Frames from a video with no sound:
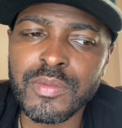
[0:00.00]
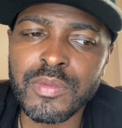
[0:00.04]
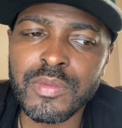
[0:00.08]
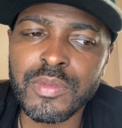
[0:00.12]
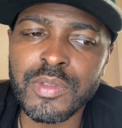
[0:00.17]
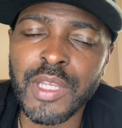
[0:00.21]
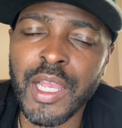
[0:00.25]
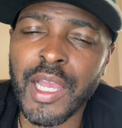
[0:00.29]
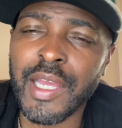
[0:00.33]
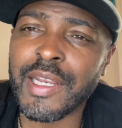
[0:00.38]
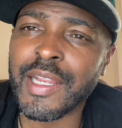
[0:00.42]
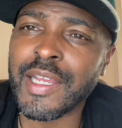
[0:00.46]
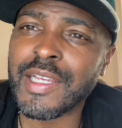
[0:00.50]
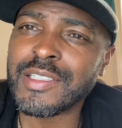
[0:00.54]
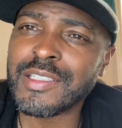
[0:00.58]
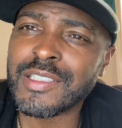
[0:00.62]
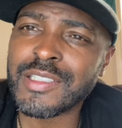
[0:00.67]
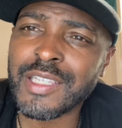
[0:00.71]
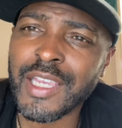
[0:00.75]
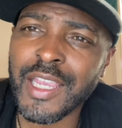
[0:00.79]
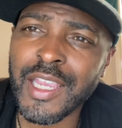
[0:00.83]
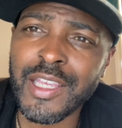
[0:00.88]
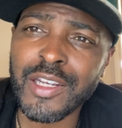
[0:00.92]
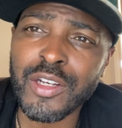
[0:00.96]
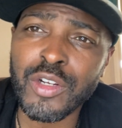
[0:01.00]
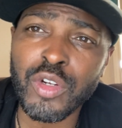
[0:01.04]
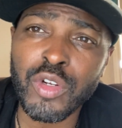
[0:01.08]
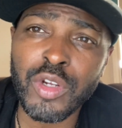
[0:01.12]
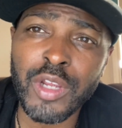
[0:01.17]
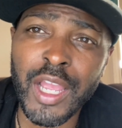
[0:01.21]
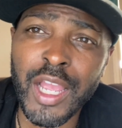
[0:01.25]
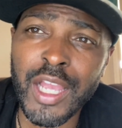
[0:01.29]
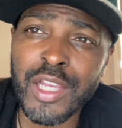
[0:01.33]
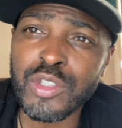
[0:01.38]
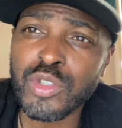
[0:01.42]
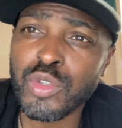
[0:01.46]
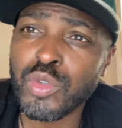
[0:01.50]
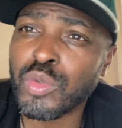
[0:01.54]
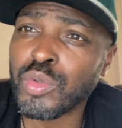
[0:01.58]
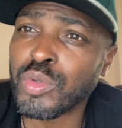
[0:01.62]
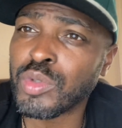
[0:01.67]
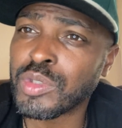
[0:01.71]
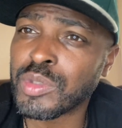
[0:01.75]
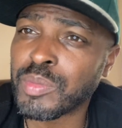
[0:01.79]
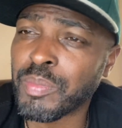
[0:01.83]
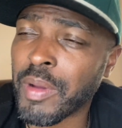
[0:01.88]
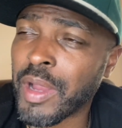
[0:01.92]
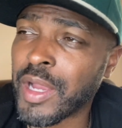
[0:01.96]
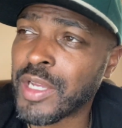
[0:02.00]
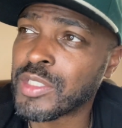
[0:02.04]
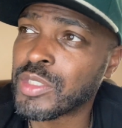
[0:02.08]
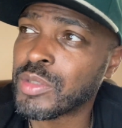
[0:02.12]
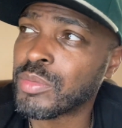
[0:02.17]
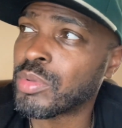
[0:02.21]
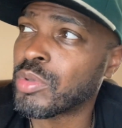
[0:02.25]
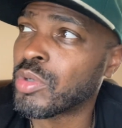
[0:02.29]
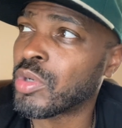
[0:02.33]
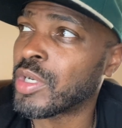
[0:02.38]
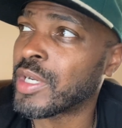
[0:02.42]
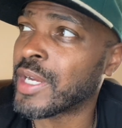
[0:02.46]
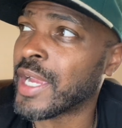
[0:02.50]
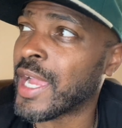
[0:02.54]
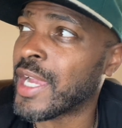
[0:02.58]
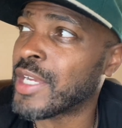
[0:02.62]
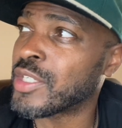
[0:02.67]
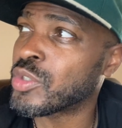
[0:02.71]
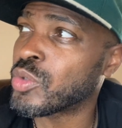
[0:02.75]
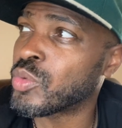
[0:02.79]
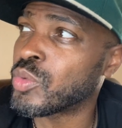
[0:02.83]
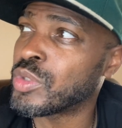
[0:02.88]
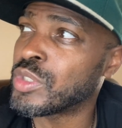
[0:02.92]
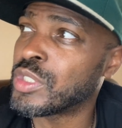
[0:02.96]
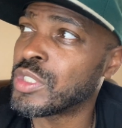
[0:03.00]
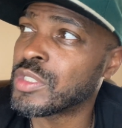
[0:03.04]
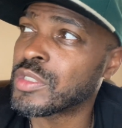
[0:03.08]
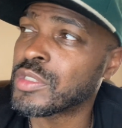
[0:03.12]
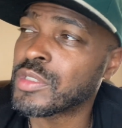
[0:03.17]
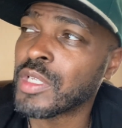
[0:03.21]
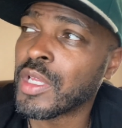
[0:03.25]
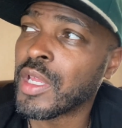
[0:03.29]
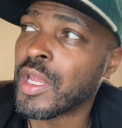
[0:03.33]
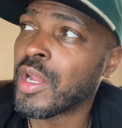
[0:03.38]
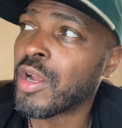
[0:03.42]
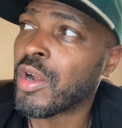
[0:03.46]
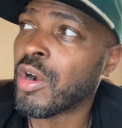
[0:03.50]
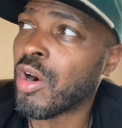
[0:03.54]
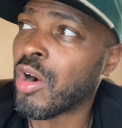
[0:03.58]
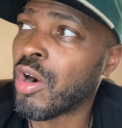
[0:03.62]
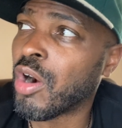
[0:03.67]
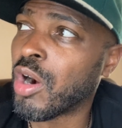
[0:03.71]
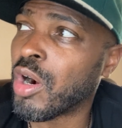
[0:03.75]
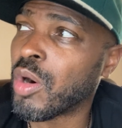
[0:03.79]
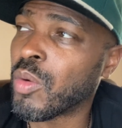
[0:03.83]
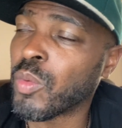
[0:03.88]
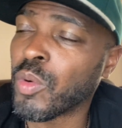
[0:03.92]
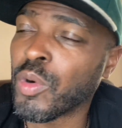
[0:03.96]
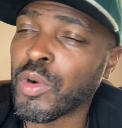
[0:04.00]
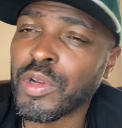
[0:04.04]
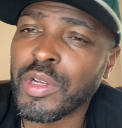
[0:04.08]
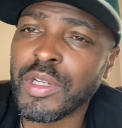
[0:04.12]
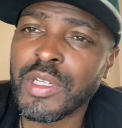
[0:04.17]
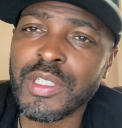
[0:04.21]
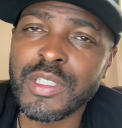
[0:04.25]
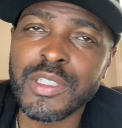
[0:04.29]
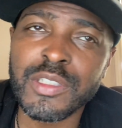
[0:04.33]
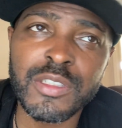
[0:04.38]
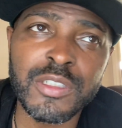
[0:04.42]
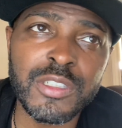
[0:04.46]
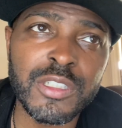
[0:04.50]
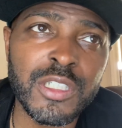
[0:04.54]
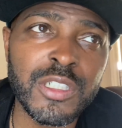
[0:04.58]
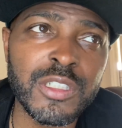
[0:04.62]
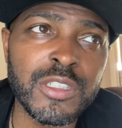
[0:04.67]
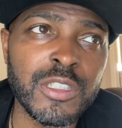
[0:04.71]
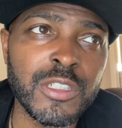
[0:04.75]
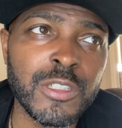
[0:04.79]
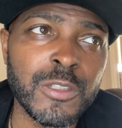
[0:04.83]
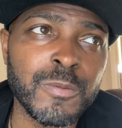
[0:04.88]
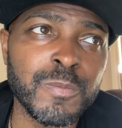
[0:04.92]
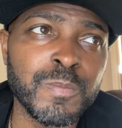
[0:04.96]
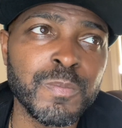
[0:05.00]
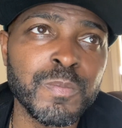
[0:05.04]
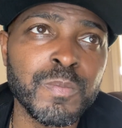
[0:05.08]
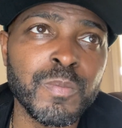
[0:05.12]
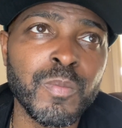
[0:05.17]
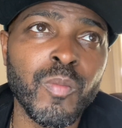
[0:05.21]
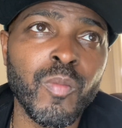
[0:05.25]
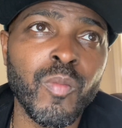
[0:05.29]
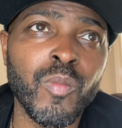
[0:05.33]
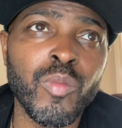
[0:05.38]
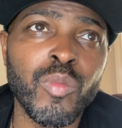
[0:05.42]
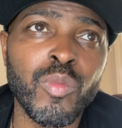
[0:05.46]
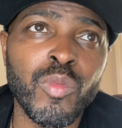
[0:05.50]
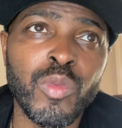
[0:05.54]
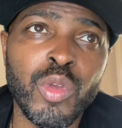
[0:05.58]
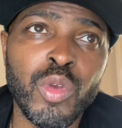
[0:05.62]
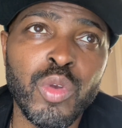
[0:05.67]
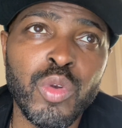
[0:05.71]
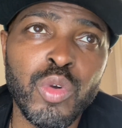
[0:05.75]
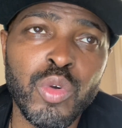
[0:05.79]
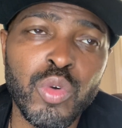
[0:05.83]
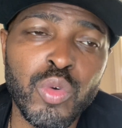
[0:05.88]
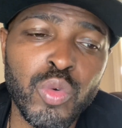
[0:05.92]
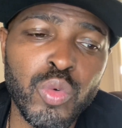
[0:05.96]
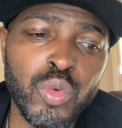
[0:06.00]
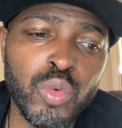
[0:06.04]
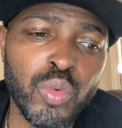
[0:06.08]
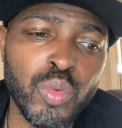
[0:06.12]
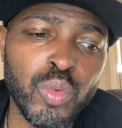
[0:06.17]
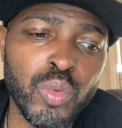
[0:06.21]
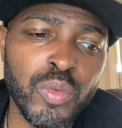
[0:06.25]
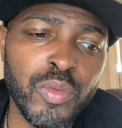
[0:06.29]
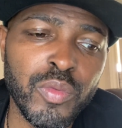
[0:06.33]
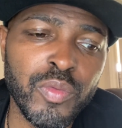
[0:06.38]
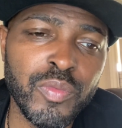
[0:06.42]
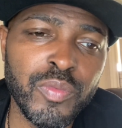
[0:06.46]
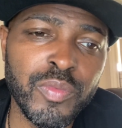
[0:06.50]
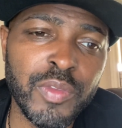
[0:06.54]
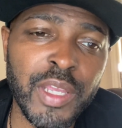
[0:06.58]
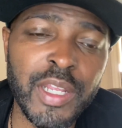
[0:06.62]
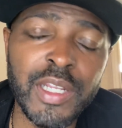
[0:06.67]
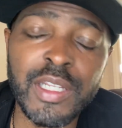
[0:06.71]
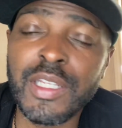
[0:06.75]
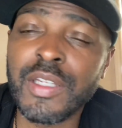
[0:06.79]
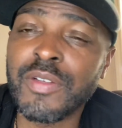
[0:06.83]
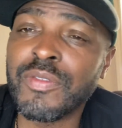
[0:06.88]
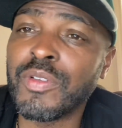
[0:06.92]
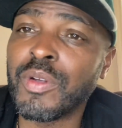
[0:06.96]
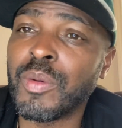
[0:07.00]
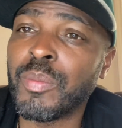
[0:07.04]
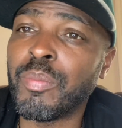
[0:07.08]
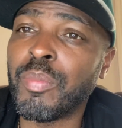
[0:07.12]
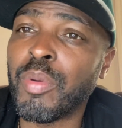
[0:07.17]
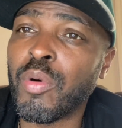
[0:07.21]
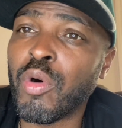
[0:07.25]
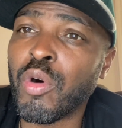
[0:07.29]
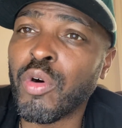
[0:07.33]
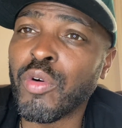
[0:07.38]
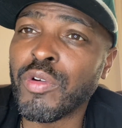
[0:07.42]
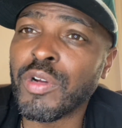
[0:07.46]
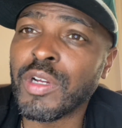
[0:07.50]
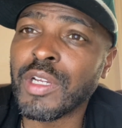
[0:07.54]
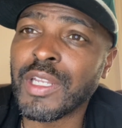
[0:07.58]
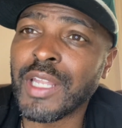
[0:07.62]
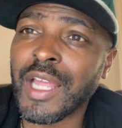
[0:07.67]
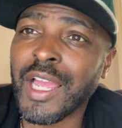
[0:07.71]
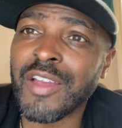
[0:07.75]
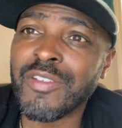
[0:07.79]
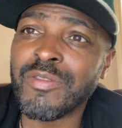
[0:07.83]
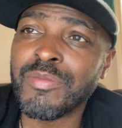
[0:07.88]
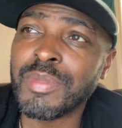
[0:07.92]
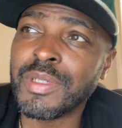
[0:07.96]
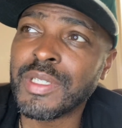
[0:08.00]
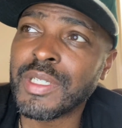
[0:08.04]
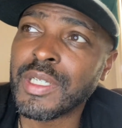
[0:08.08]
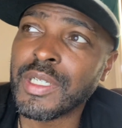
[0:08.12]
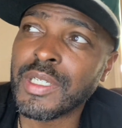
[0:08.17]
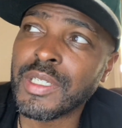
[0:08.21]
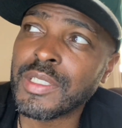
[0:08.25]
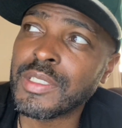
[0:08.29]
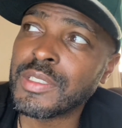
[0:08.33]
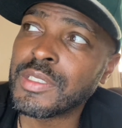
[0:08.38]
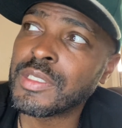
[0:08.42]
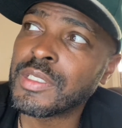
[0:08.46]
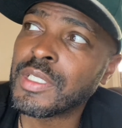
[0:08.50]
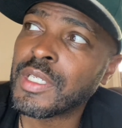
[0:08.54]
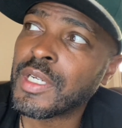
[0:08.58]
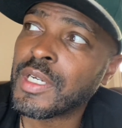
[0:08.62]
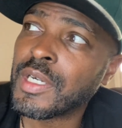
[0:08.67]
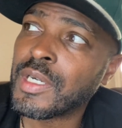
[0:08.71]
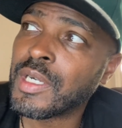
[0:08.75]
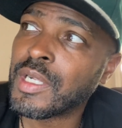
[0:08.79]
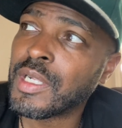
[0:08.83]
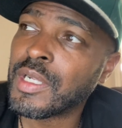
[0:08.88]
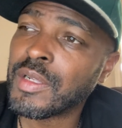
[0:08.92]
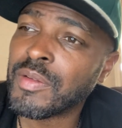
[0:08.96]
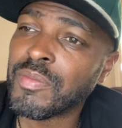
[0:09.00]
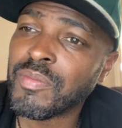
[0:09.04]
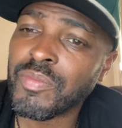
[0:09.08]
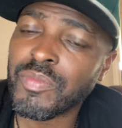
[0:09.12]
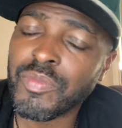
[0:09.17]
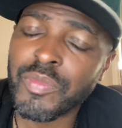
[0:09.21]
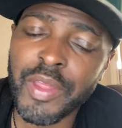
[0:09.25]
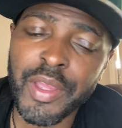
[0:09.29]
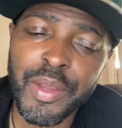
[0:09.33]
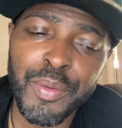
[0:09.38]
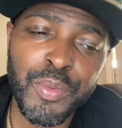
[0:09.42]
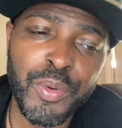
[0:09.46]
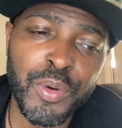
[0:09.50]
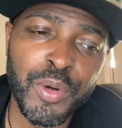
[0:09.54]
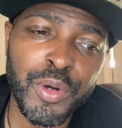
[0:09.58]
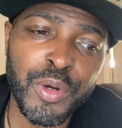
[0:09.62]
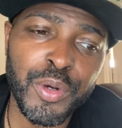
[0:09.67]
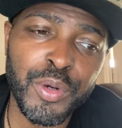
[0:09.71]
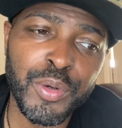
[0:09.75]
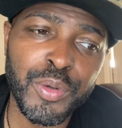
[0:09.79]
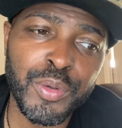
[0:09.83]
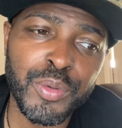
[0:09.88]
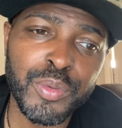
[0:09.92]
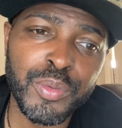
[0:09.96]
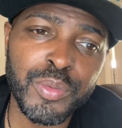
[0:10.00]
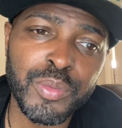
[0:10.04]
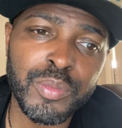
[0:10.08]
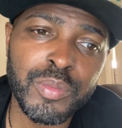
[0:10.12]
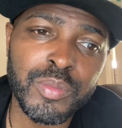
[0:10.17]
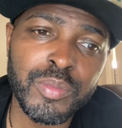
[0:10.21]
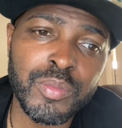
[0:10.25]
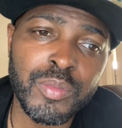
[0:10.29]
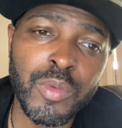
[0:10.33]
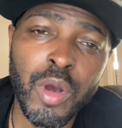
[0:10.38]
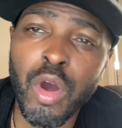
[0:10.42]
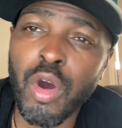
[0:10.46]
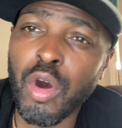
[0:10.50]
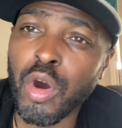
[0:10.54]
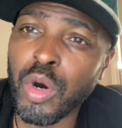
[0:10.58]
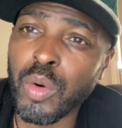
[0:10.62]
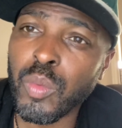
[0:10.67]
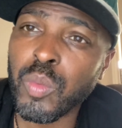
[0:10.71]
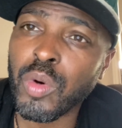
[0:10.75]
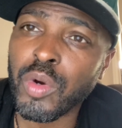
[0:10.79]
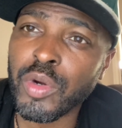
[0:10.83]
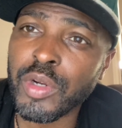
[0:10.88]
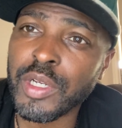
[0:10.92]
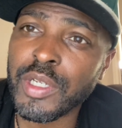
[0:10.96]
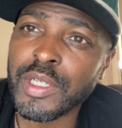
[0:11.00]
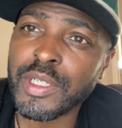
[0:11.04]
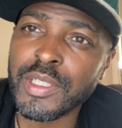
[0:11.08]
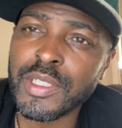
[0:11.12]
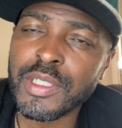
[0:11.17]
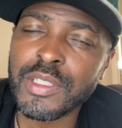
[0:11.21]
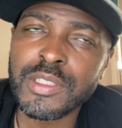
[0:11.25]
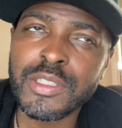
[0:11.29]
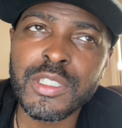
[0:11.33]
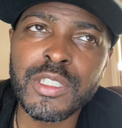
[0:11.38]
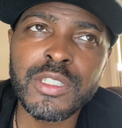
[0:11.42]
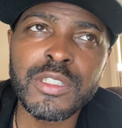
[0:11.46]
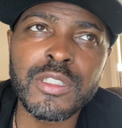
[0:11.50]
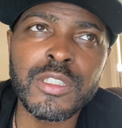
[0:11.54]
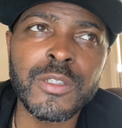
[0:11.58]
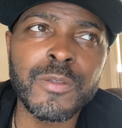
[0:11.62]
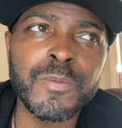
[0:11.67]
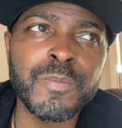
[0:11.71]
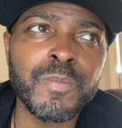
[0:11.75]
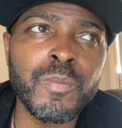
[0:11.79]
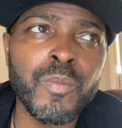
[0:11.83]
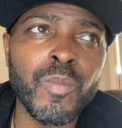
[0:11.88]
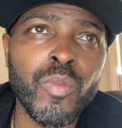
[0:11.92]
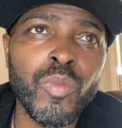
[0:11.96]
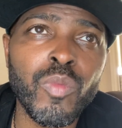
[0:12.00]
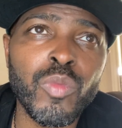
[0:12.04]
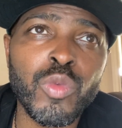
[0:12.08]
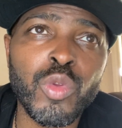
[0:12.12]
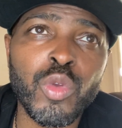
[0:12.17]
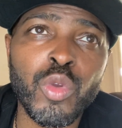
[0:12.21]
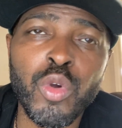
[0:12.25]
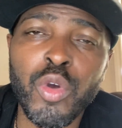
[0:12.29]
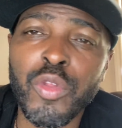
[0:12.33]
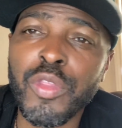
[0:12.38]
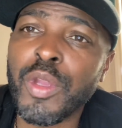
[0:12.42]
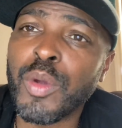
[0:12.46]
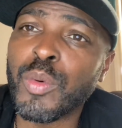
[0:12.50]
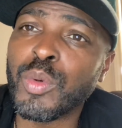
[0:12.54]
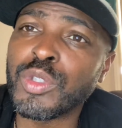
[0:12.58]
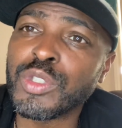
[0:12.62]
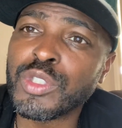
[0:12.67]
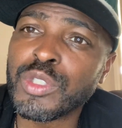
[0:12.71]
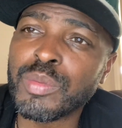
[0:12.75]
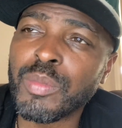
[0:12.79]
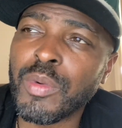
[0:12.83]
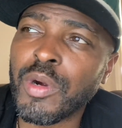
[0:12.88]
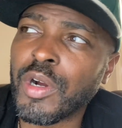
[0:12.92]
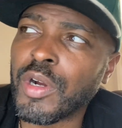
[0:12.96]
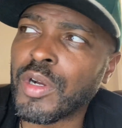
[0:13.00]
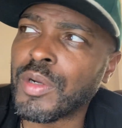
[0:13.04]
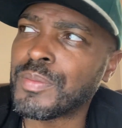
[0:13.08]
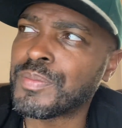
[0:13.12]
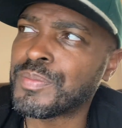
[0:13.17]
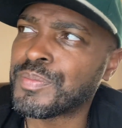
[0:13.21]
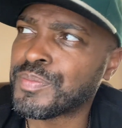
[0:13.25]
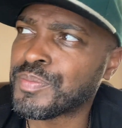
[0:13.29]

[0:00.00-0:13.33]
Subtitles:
got educated or guys who were responsible or guys who were just hardworking and consistent, who they lived a boring life because they were hardworking and consistent or they were smart,